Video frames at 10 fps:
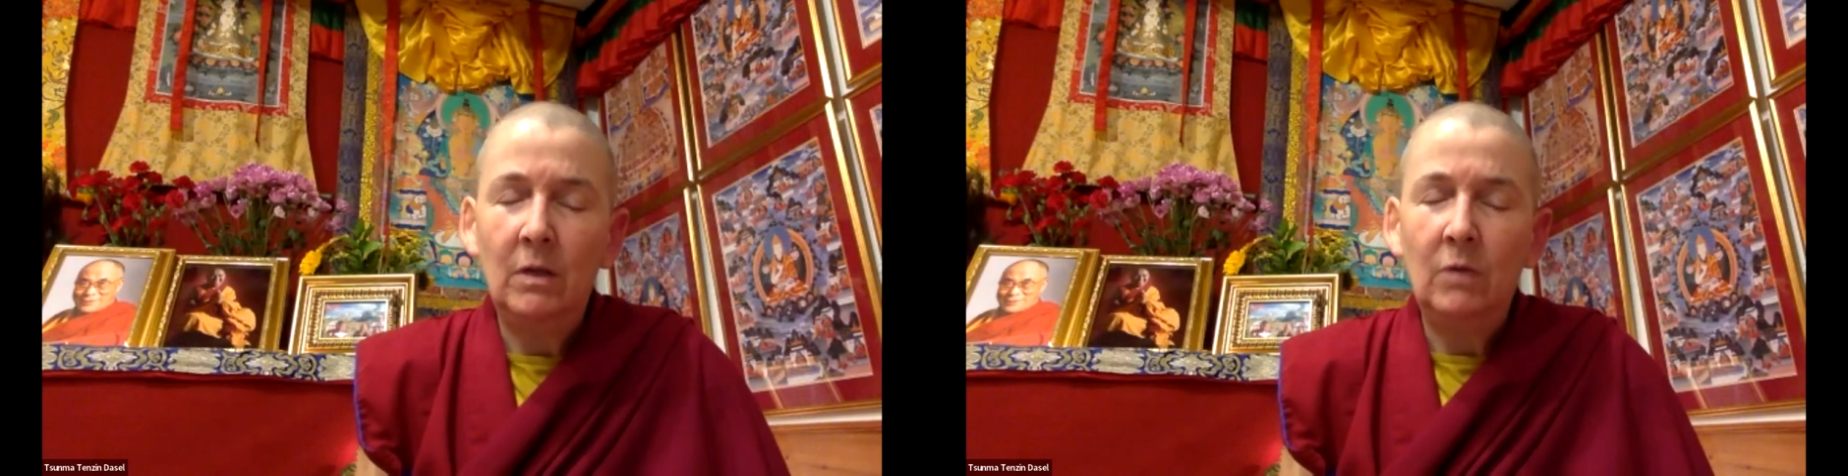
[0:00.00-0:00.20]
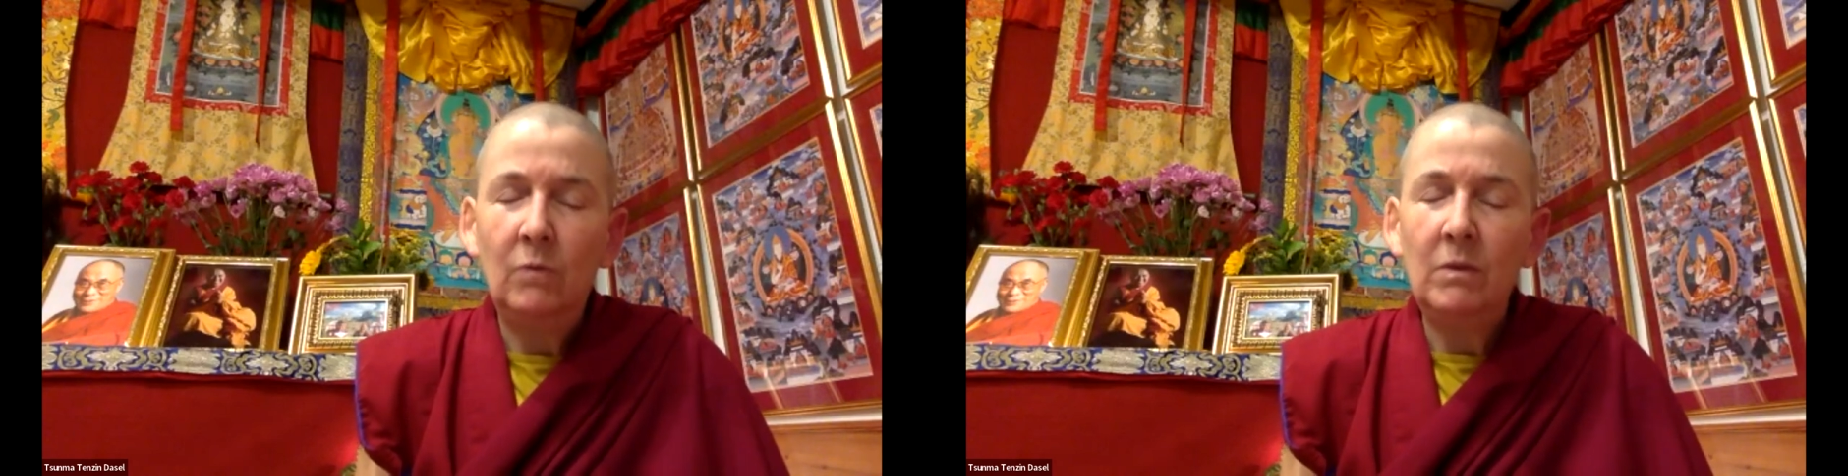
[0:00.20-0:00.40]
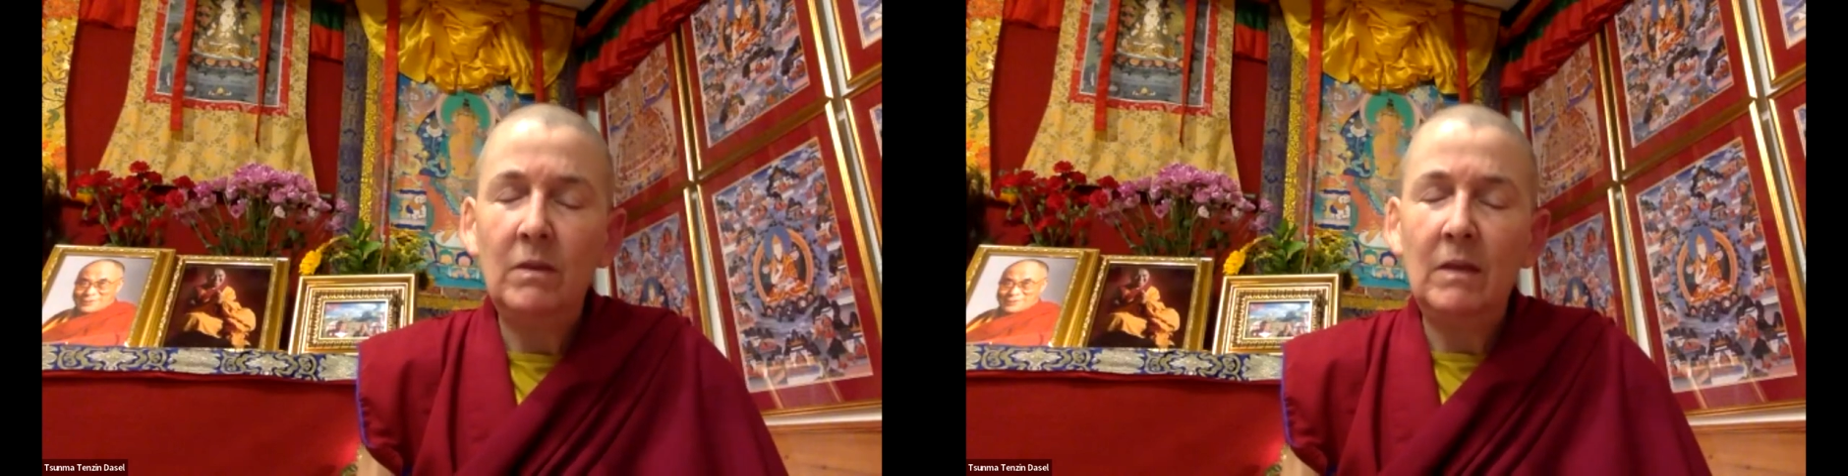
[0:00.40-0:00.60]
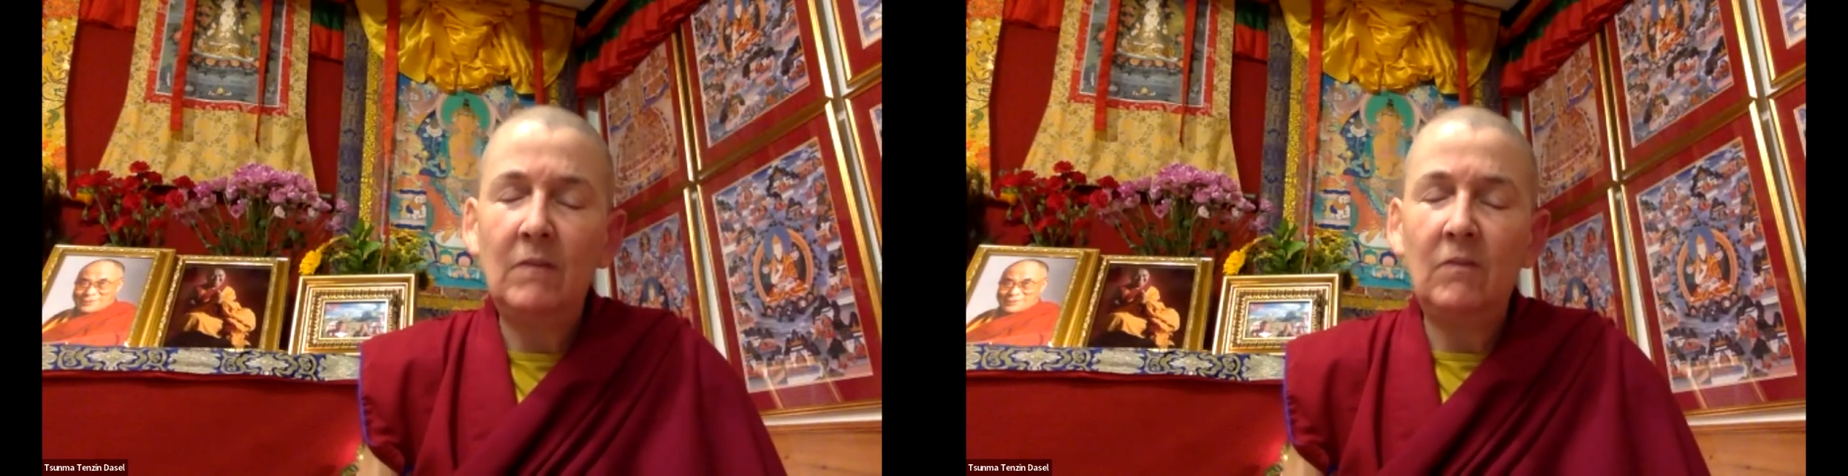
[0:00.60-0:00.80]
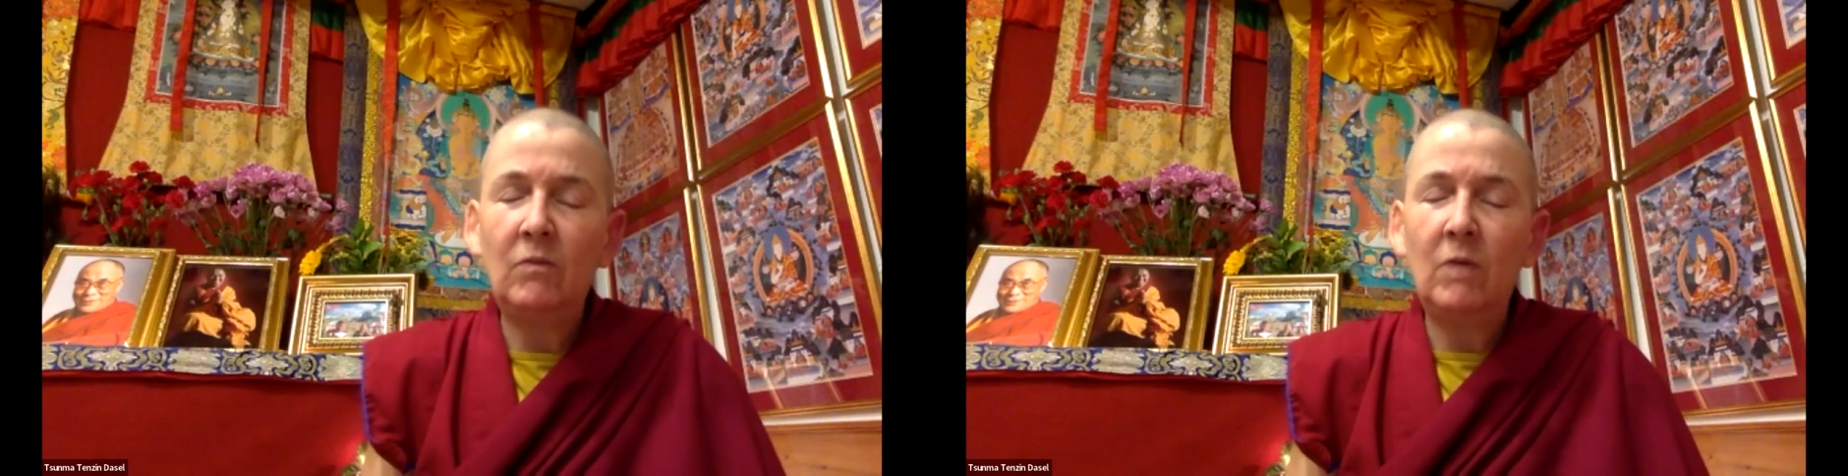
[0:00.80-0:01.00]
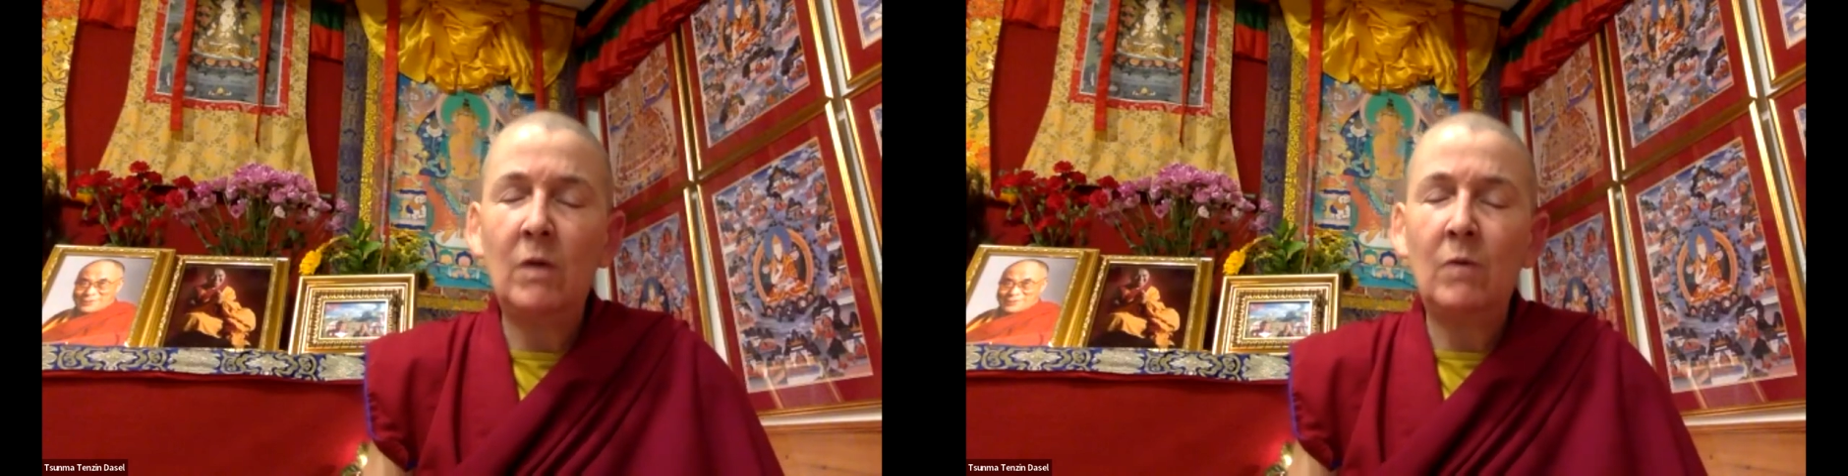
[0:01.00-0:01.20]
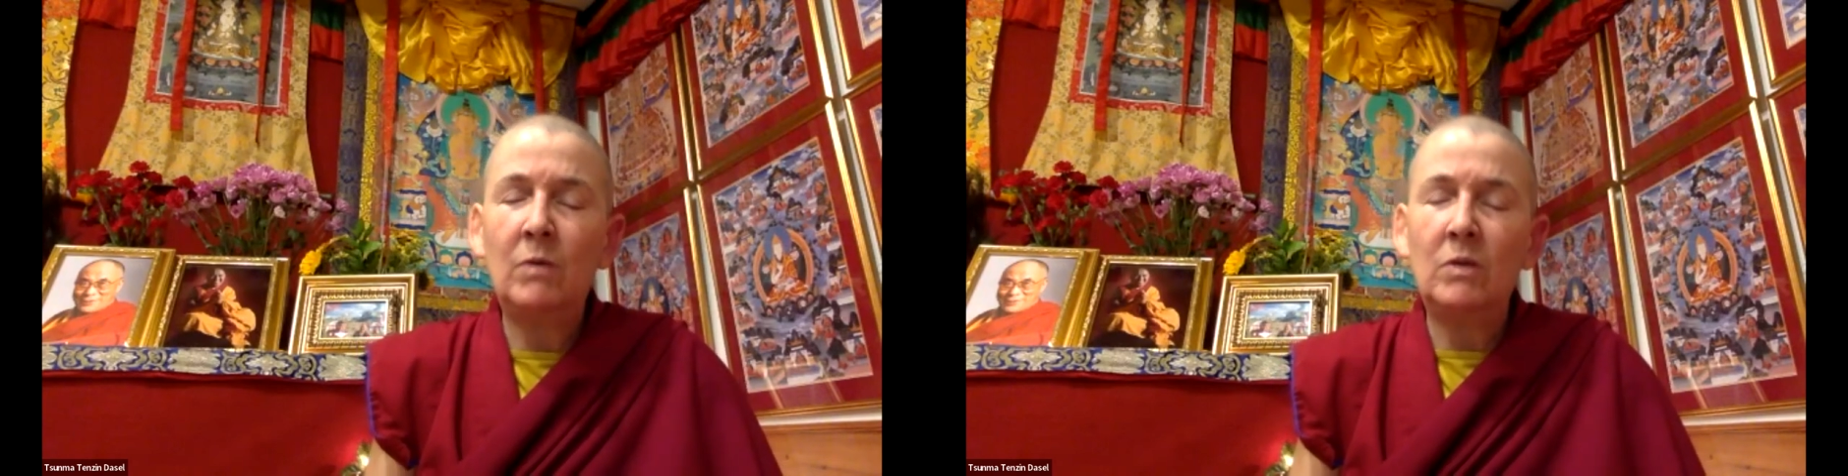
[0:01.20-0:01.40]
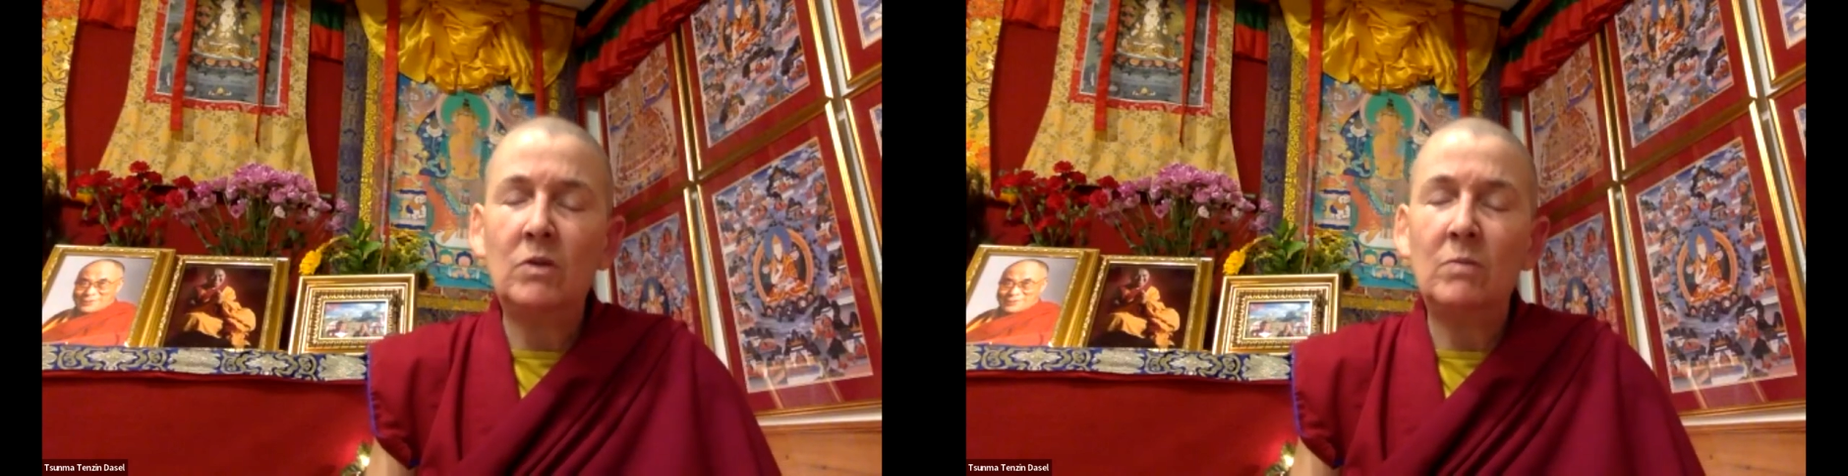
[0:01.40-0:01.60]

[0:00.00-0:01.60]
with that strong wish.